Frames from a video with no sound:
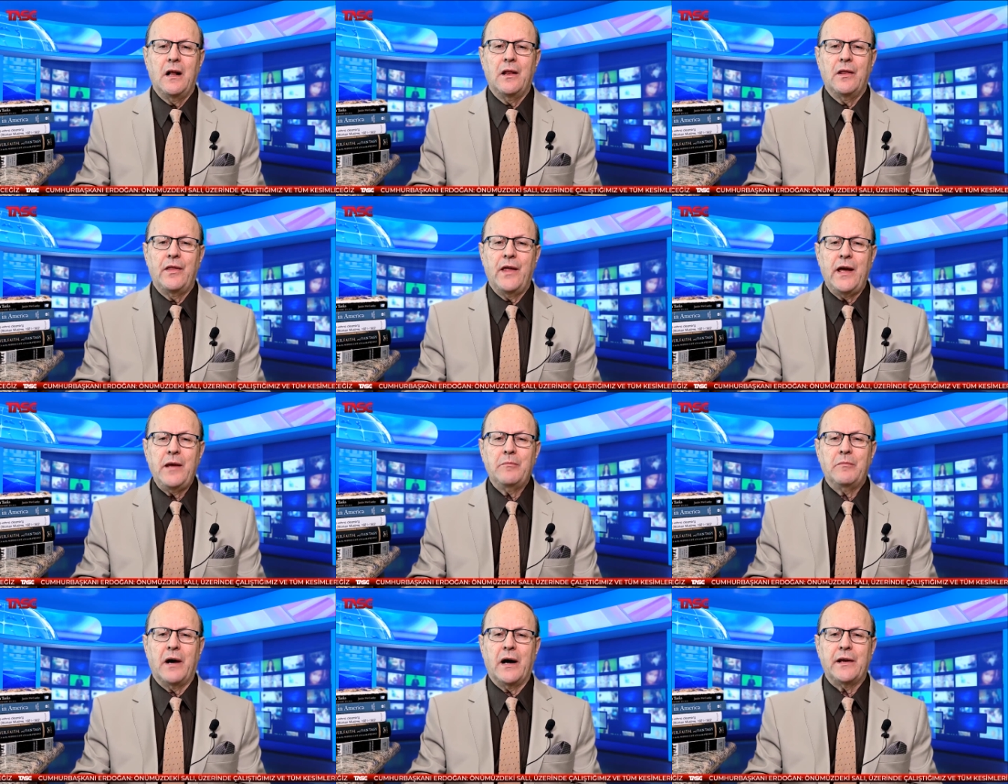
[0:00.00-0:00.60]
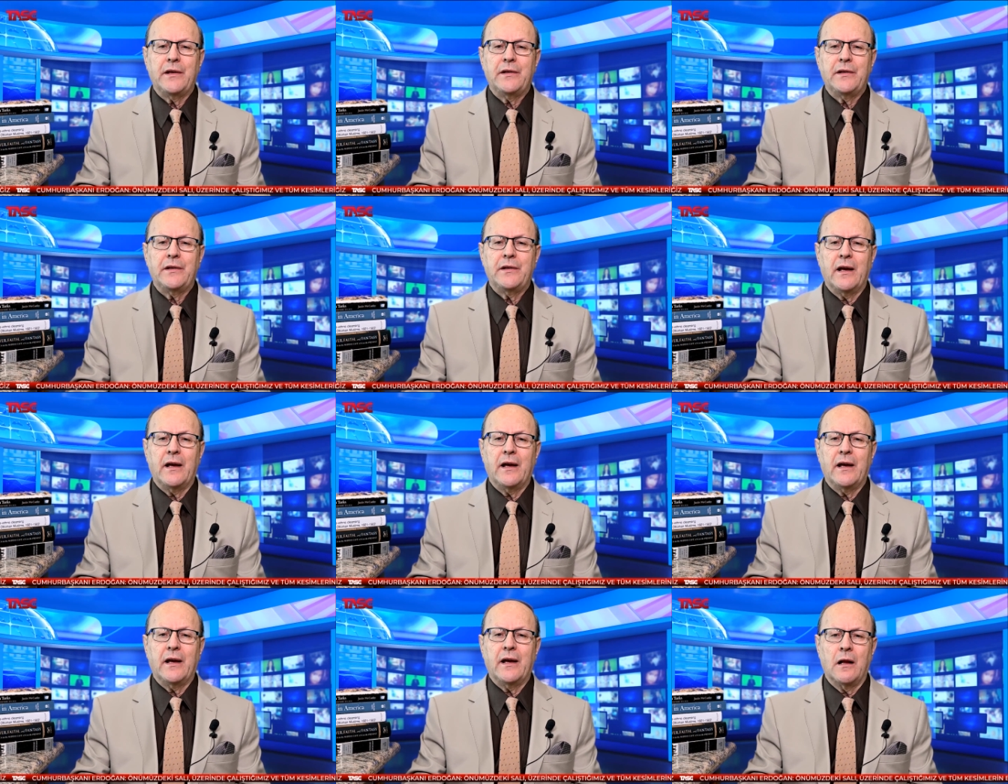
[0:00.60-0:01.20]
they might
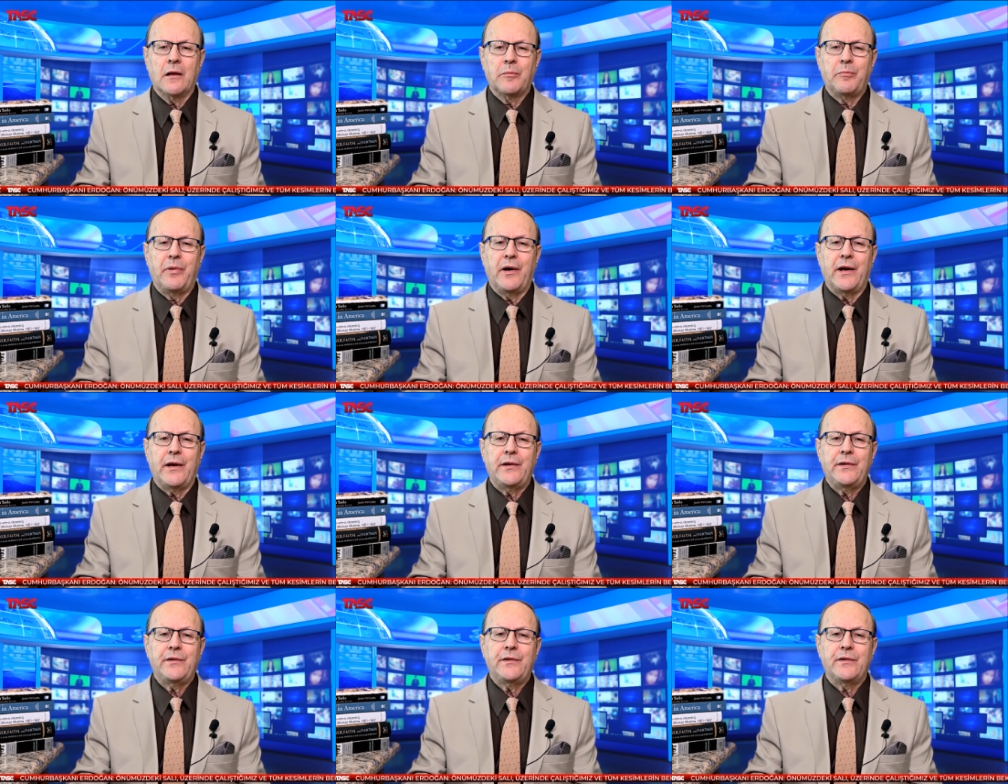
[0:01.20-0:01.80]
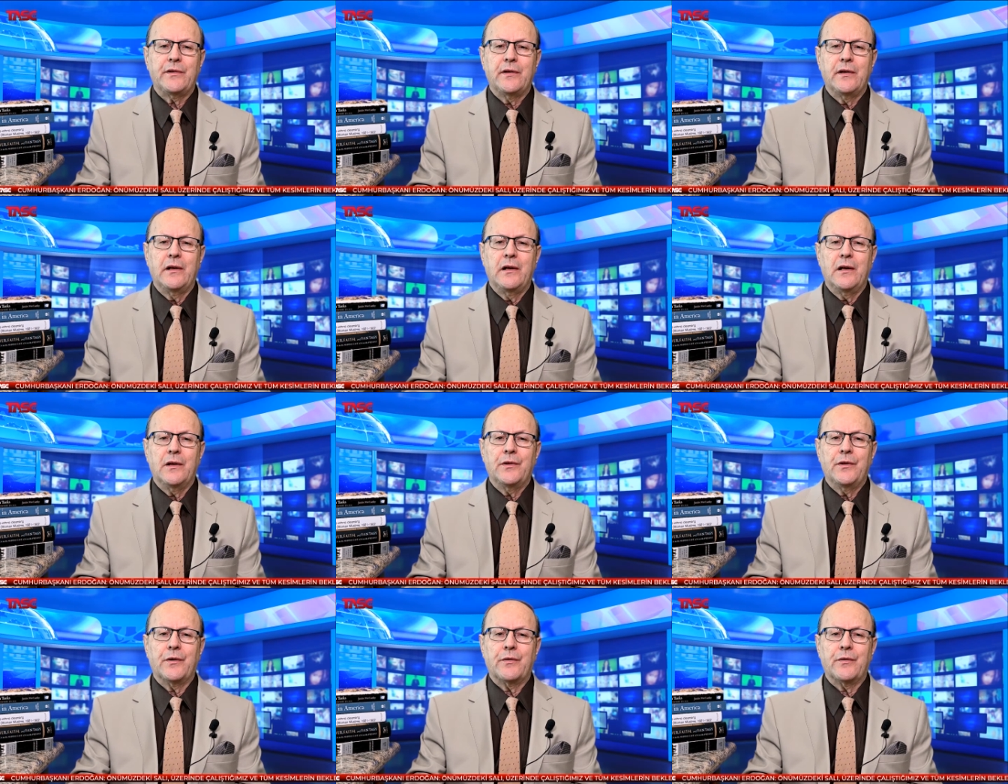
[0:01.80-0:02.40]
exculpate
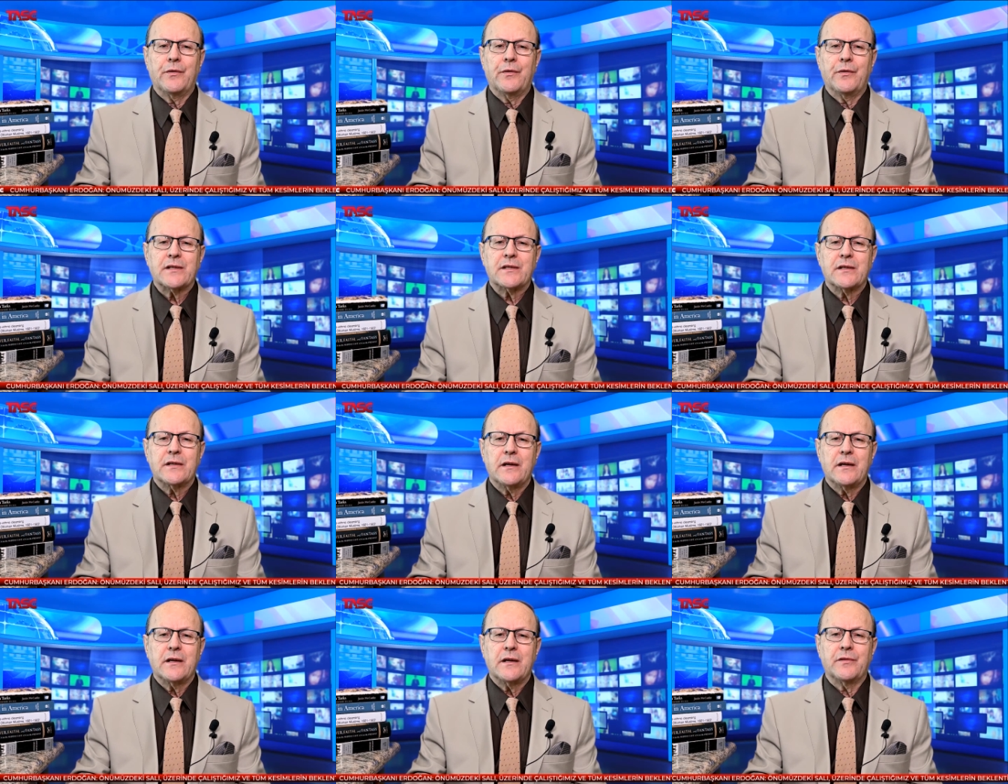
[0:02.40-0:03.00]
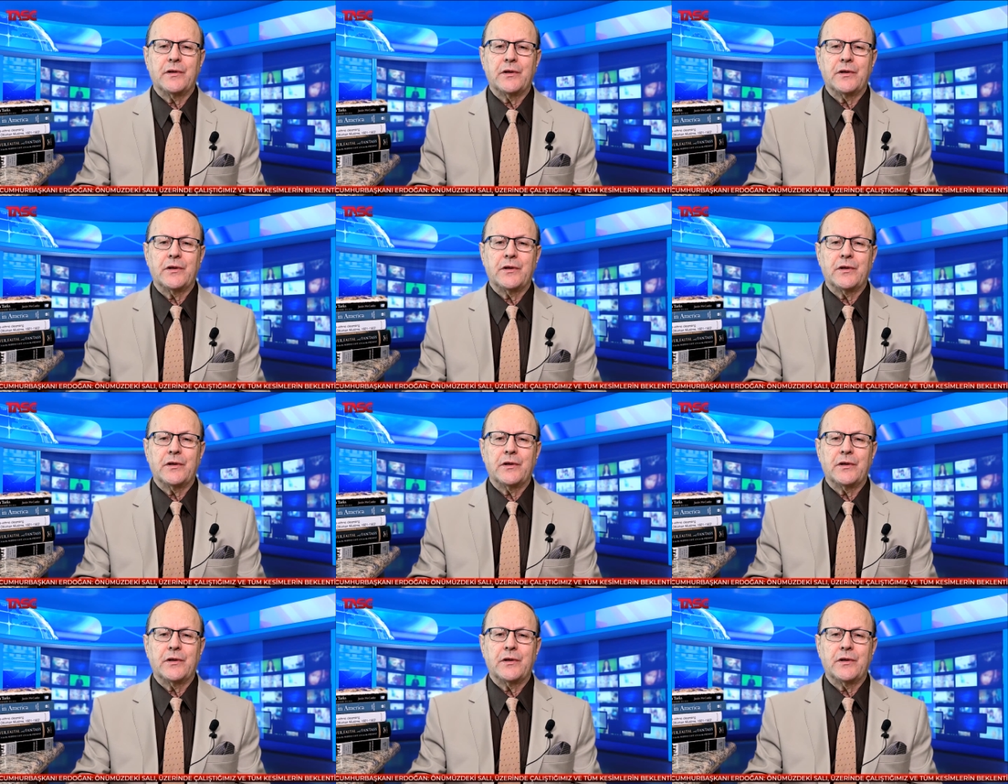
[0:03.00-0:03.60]
the rest of the
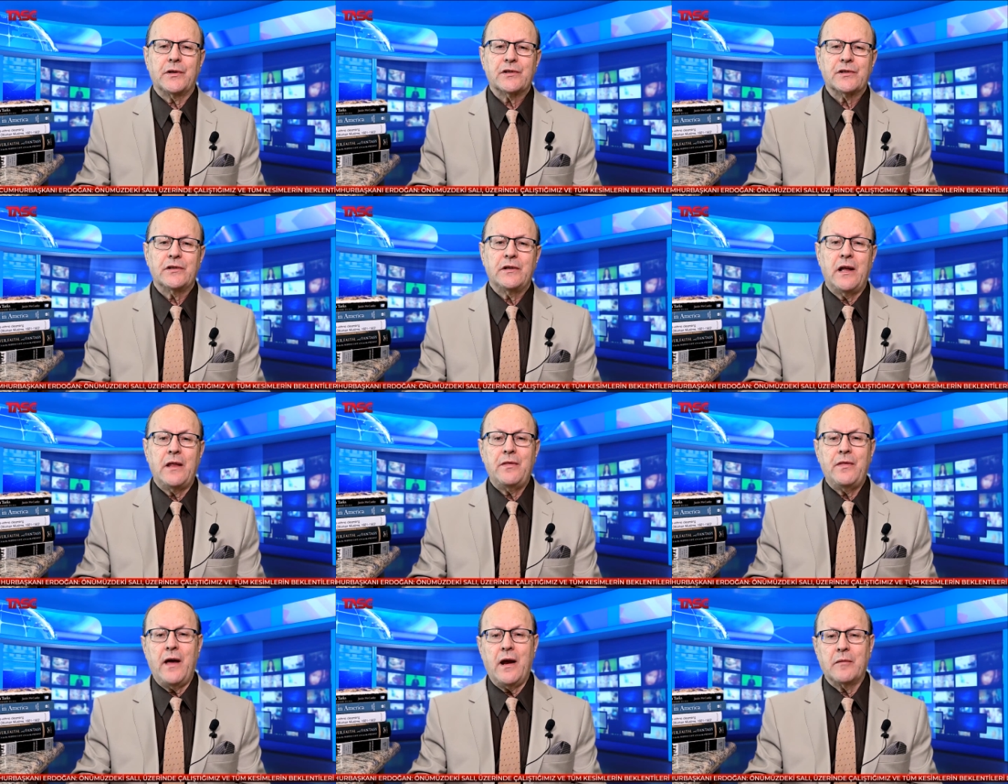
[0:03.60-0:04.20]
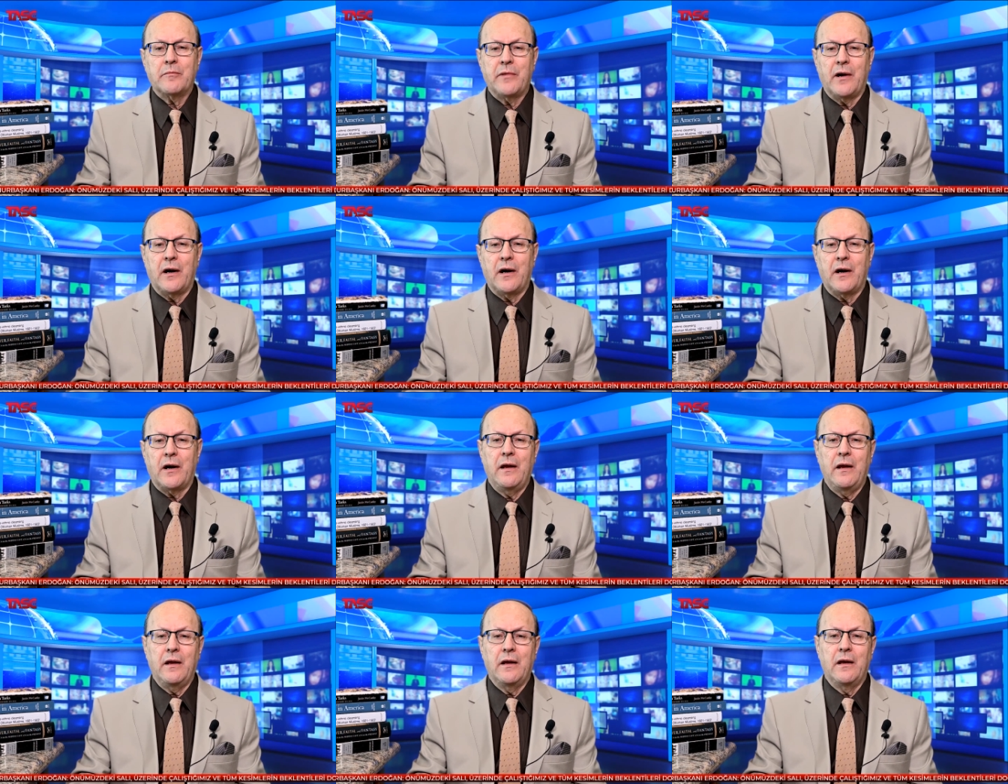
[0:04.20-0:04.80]
Turkish nation and
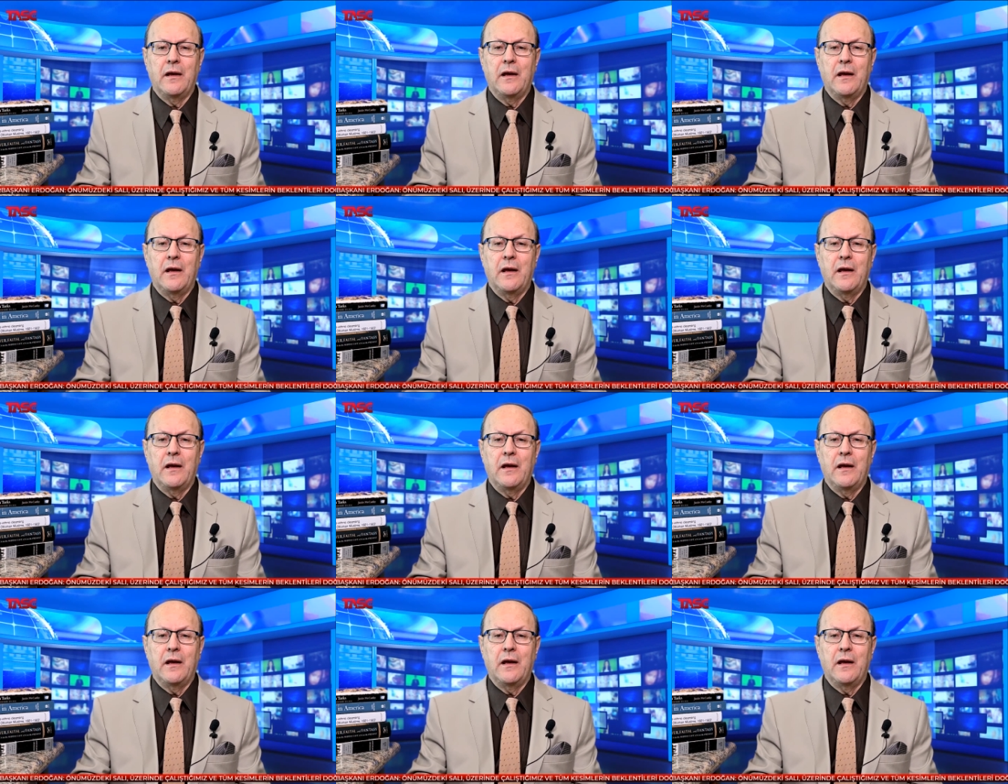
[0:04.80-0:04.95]
thereby